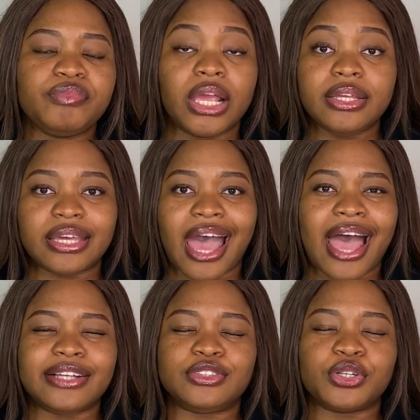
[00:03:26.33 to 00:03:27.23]
Yeah,
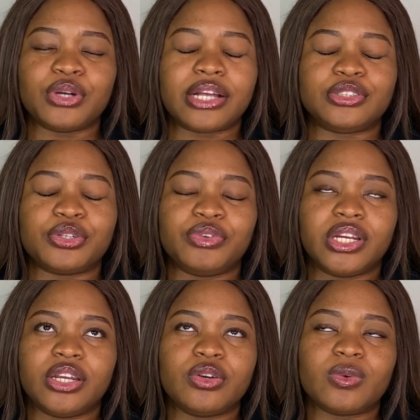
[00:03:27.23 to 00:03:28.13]
I don't
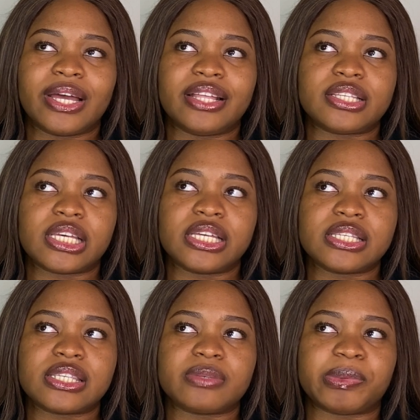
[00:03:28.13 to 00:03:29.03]
really know what it
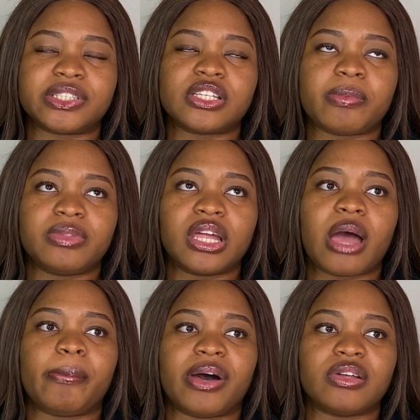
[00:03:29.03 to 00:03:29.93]
is, but something
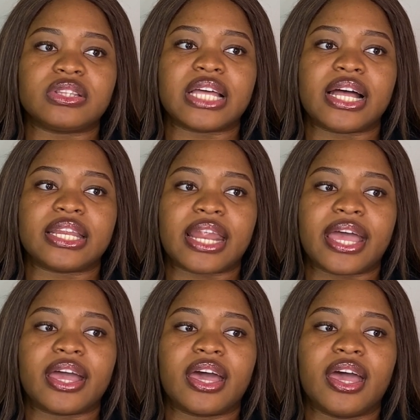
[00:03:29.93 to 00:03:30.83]
about that
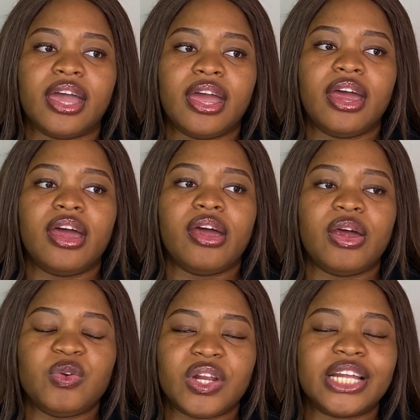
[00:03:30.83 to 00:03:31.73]
like
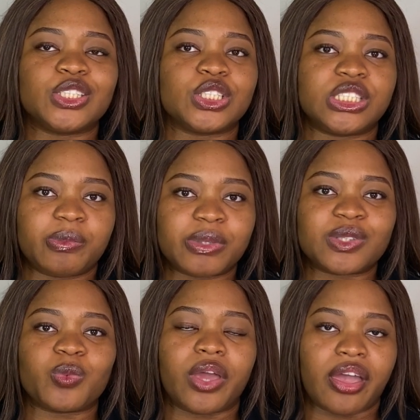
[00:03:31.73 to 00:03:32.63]
relationship is
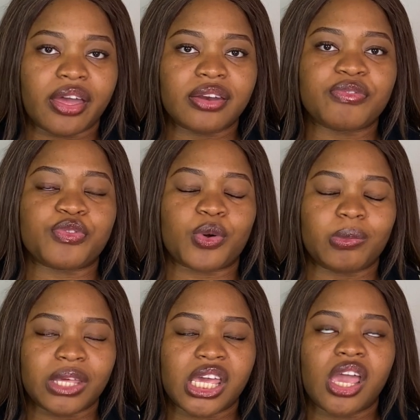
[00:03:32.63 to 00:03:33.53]
weird for
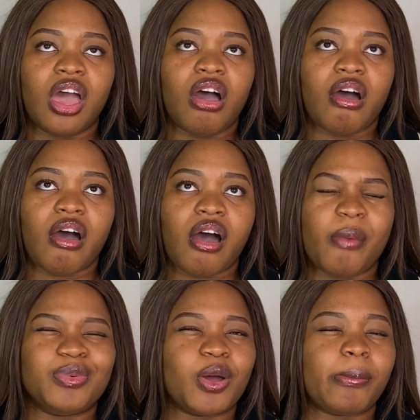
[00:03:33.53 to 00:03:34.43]
me.
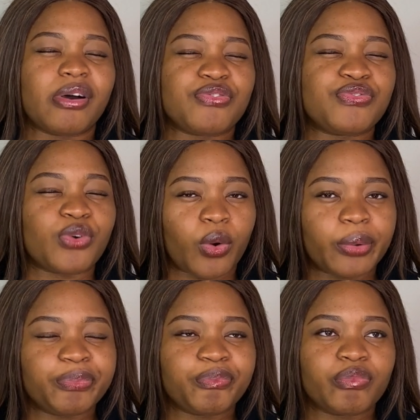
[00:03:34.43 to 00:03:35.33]
Number
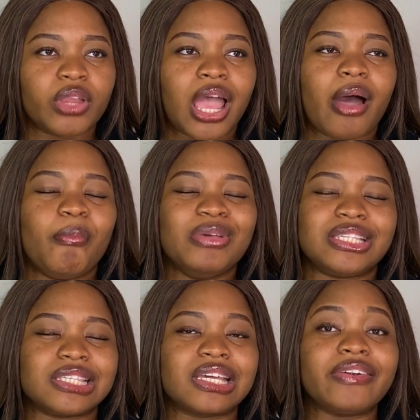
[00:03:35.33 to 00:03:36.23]
4,
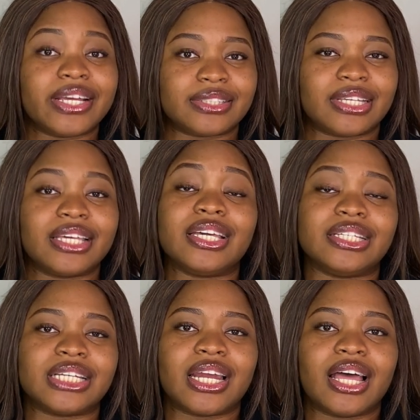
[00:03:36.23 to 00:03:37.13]
Mrs. Grace, aka
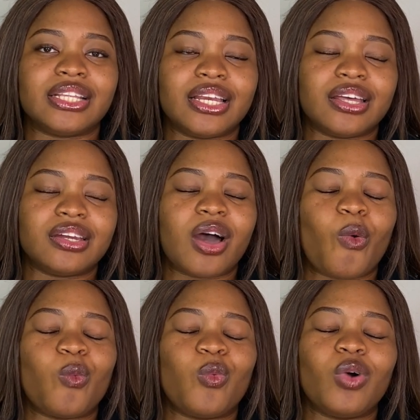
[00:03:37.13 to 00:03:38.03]
Tana Adenana,
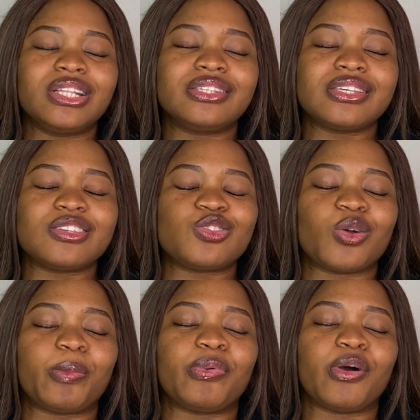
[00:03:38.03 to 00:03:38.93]
what is your
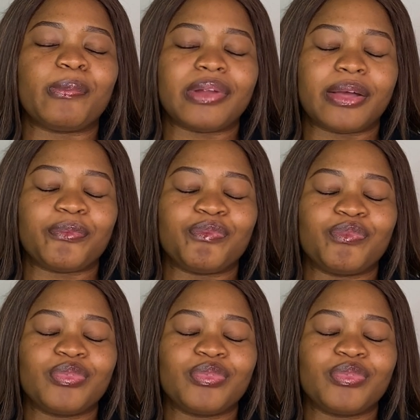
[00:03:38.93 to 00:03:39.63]
problem?